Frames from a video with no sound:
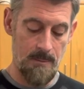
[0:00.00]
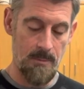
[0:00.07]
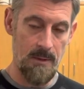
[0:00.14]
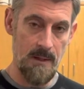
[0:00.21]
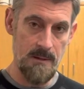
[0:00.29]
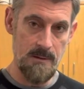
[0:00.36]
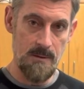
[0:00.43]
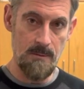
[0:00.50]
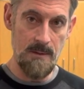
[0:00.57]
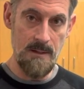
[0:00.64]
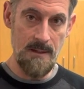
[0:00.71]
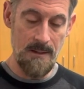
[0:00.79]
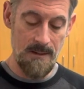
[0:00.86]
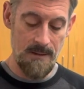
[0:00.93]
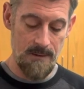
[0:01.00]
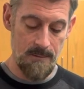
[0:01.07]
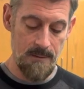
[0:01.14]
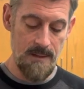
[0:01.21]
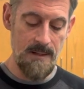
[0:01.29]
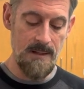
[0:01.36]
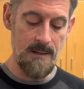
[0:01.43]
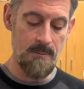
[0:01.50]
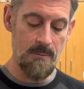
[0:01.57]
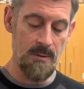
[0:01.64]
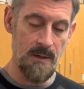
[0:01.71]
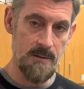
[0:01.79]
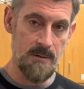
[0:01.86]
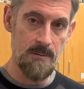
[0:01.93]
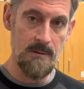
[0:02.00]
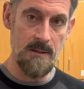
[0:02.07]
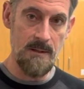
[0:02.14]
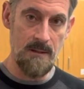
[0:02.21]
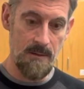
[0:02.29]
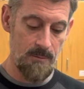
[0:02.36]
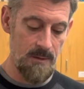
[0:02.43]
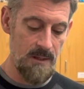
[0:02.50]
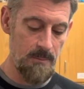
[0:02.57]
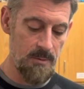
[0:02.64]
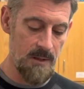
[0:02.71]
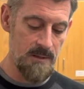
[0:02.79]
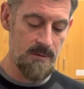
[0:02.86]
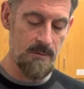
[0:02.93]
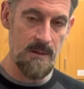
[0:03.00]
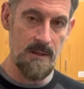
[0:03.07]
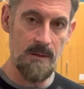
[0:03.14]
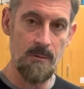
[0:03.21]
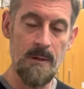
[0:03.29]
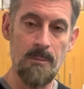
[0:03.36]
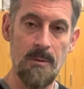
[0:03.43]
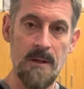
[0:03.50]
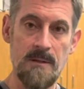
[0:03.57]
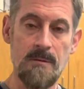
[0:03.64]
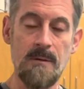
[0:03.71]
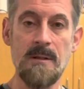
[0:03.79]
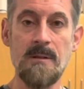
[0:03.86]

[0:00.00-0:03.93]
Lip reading: plus 3, 3 plus 3, 3 plus 3, 3 plus 3.